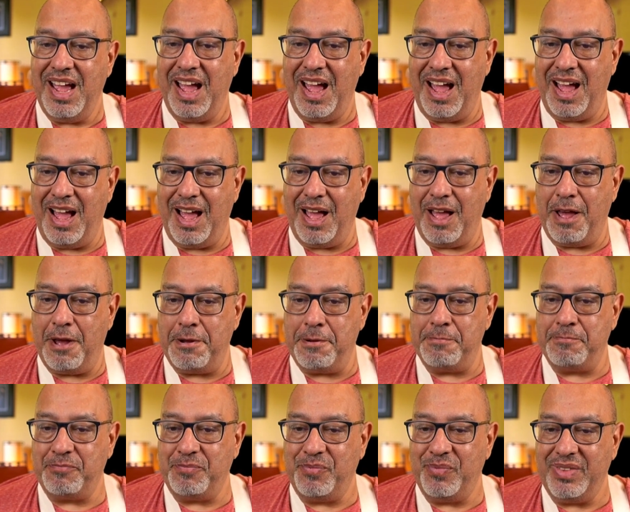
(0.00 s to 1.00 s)

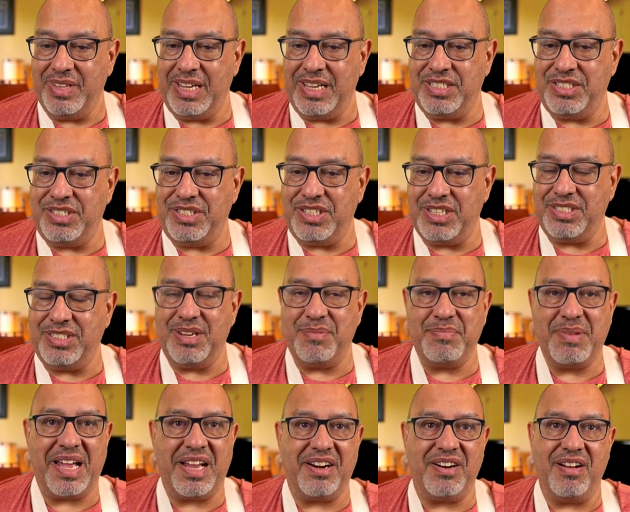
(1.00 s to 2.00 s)
It's just a
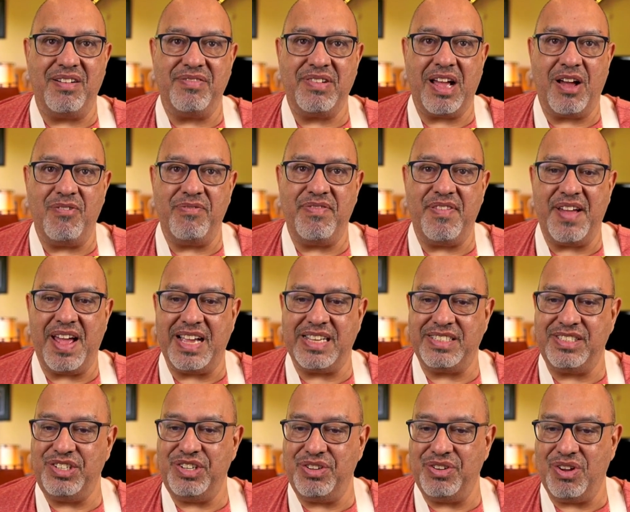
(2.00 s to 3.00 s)
matter of how
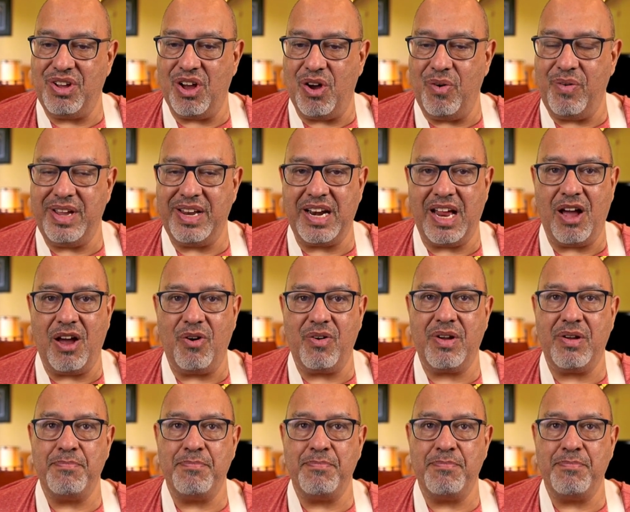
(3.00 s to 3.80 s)
fast you go and how